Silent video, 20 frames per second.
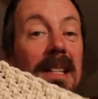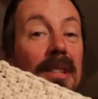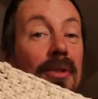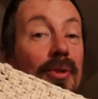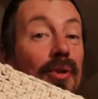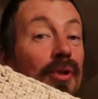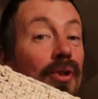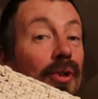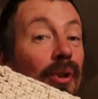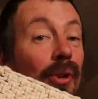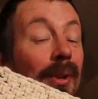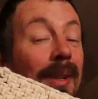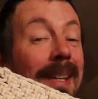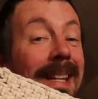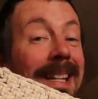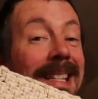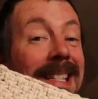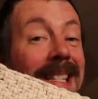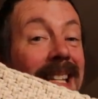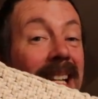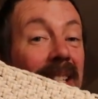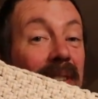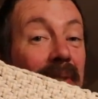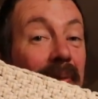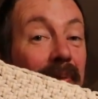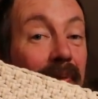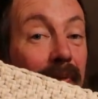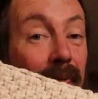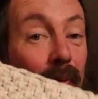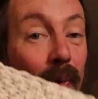These are sold in sets of
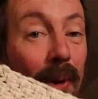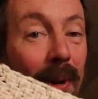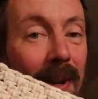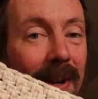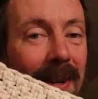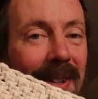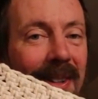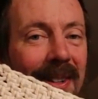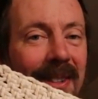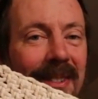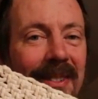four.